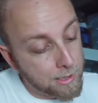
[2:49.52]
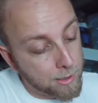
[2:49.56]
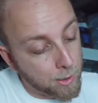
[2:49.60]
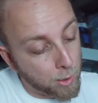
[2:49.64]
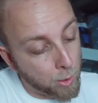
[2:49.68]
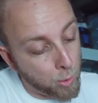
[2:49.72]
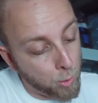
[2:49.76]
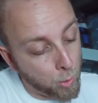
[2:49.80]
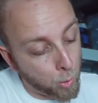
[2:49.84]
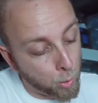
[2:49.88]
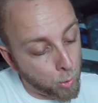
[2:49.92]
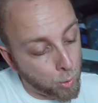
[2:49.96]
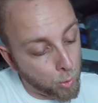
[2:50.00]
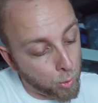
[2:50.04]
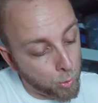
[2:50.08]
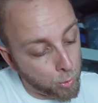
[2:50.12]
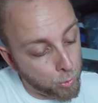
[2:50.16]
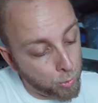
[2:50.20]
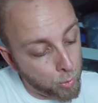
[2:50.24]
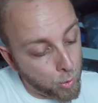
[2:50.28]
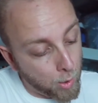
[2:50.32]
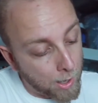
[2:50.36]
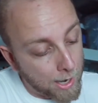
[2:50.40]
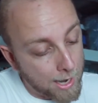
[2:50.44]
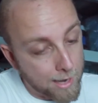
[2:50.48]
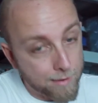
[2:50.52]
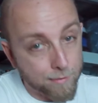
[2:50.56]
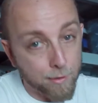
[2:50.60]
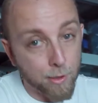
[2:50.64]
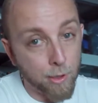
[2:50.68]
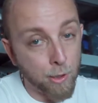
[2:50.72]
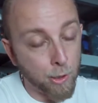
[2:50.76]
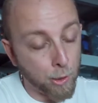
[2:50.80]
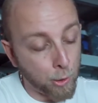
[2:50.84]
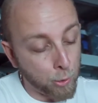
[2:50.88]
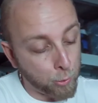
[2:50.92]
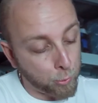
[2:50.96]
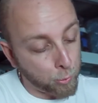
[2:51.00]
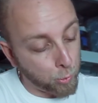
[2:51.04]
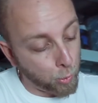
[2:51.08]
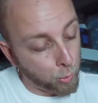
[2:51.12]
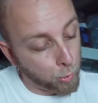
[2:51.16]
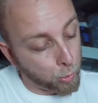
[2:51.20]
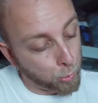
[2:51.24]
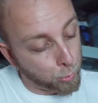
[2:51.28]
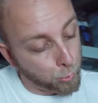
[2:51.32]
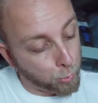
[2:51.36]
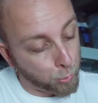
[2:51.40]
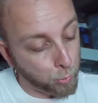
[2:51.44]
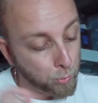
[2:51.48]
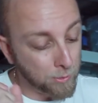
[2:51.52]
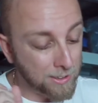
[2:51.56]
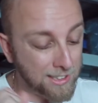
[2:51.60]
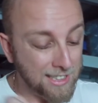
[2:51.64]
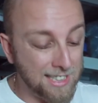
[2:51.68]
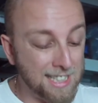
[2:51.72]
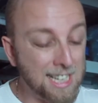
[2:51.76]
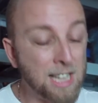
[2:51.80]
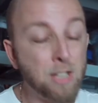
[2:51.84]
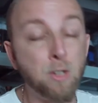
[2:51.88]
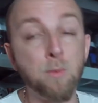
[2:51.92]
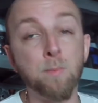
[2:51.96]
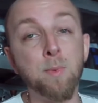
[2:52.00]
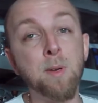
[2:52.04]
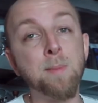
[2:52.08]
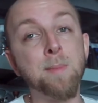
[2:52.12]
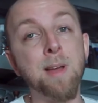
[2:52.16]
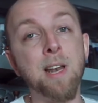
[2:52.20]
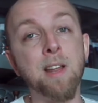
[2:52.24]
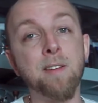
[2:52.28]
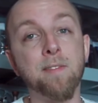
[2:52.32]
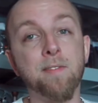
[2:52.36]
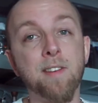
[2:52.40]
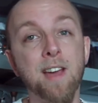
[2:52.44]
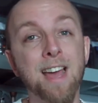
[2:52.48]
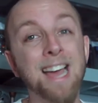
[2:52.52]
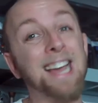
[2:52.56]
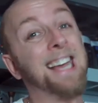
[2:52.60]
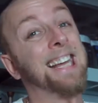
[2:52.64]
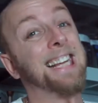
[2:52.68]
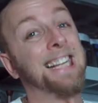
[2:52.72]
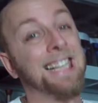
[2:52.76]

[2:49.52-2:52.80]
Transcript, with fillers: the little logo, Norève logo, in the right.